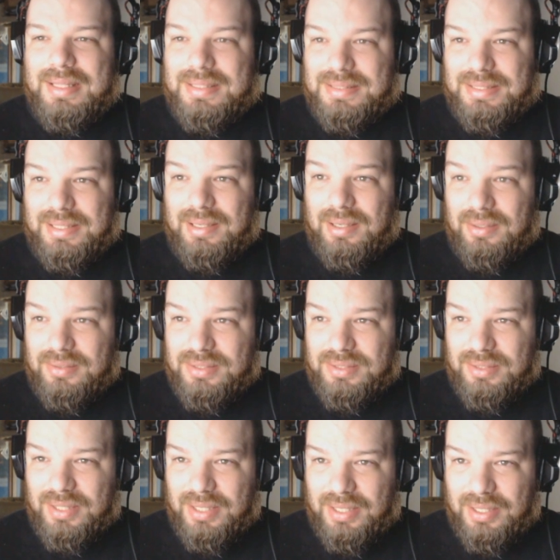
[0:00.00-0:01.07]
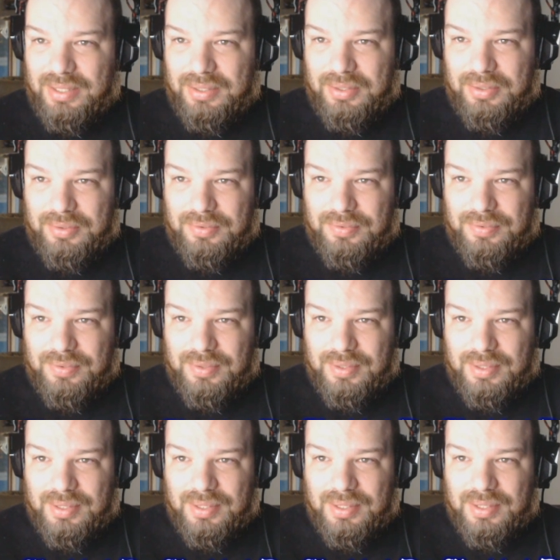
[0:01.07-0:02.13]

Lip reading: Let's see, I also have